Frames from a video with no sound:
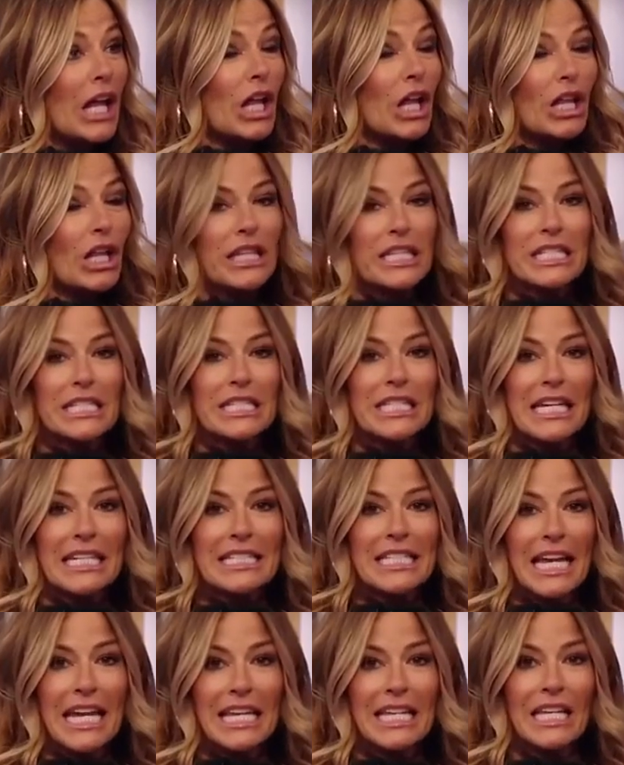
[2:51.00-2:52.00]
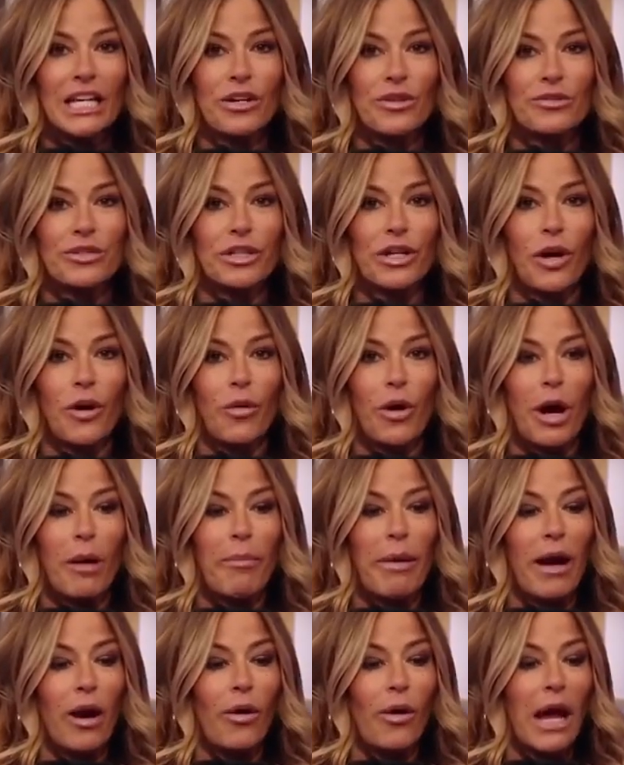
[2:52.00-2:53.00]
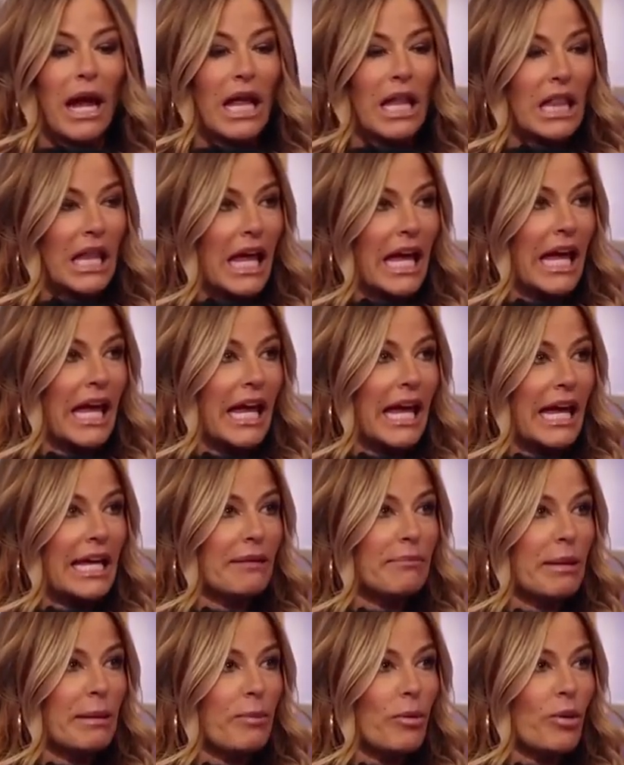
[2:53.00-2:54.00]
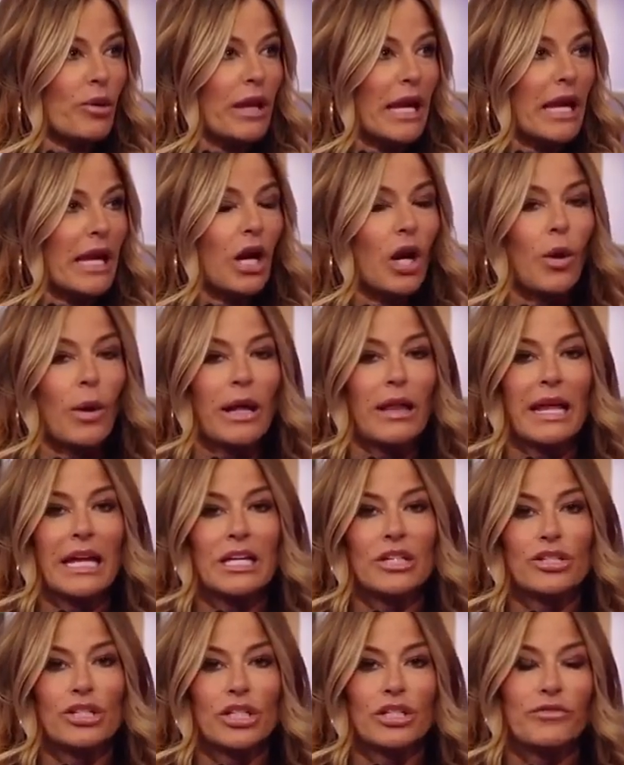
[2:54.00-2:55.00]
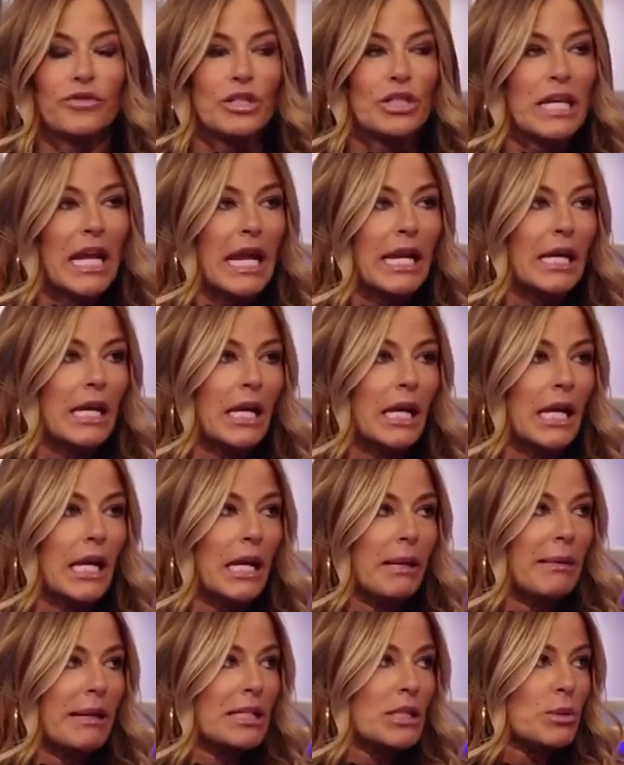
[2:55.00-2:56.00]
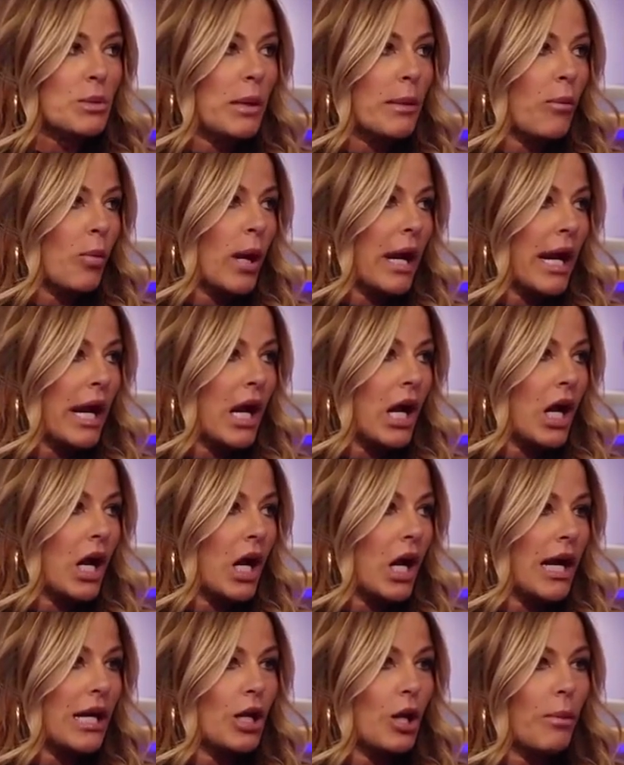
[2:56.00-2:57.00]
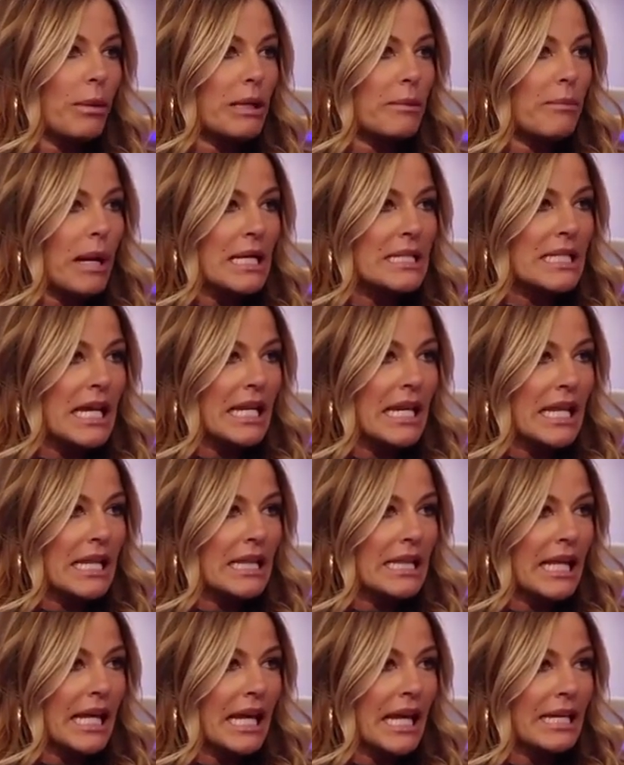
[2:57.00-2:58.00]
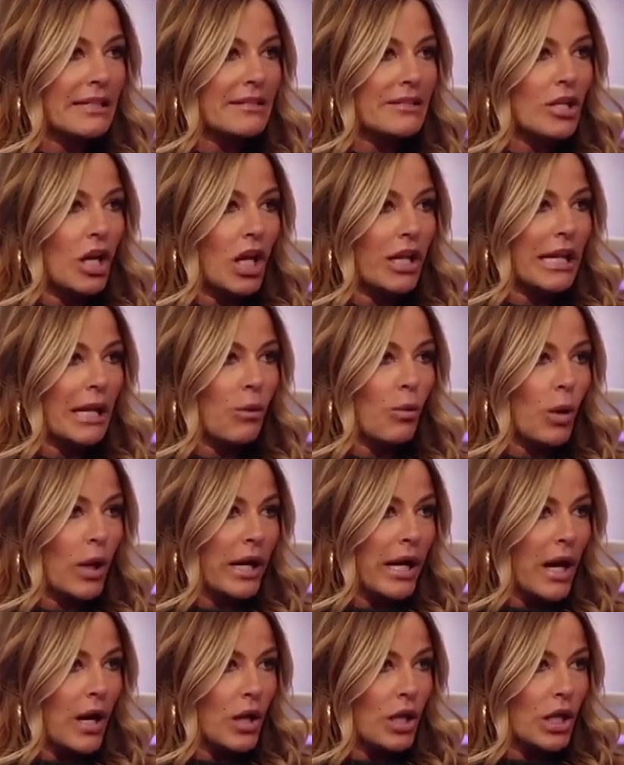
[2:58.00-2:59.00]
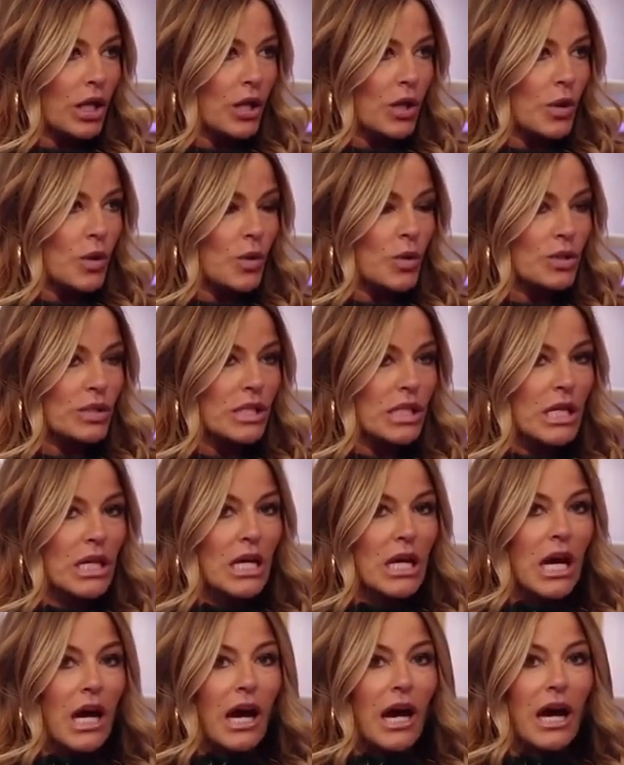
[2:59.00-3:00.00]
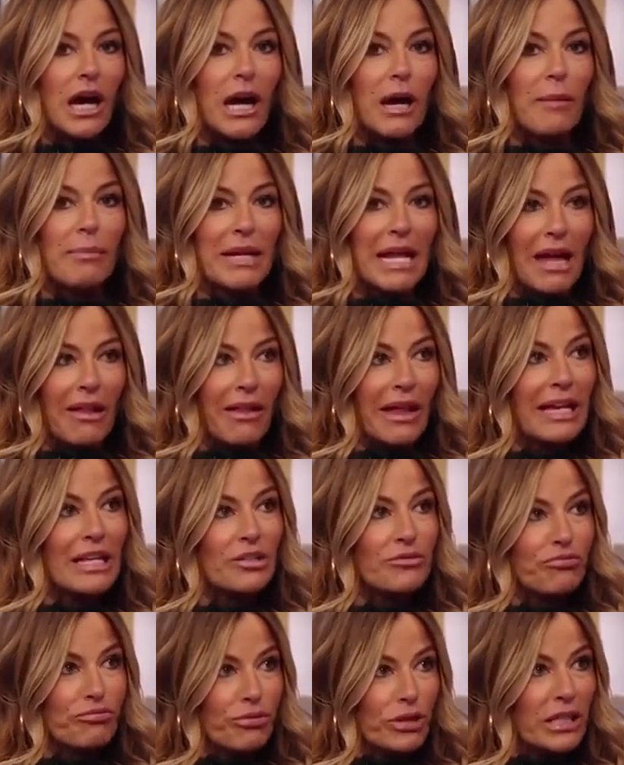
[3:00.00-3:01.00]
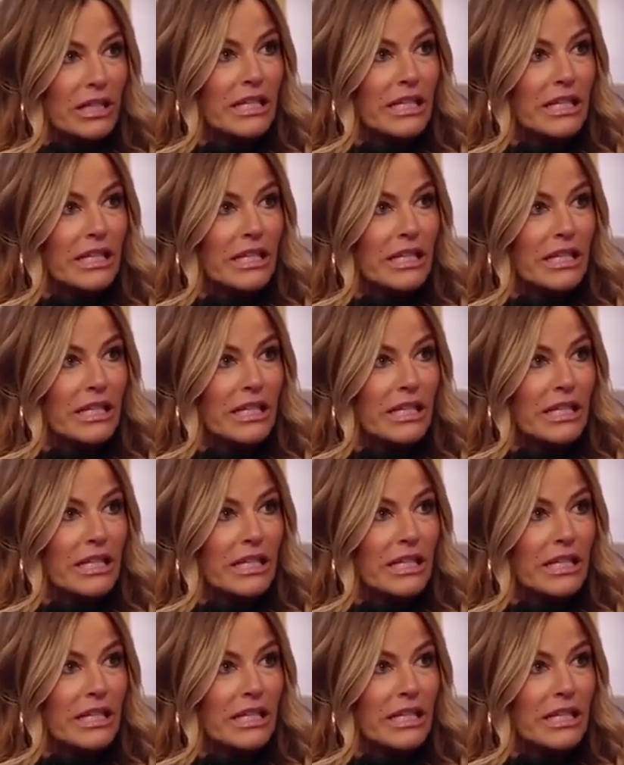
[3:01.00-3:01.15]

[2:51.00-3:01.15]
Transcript: This is like 10 years ago about LA, and people were like, "Oh, LA is just for denim and swimwear, and nobody buys anything because it's all like workout clothes." But LA is really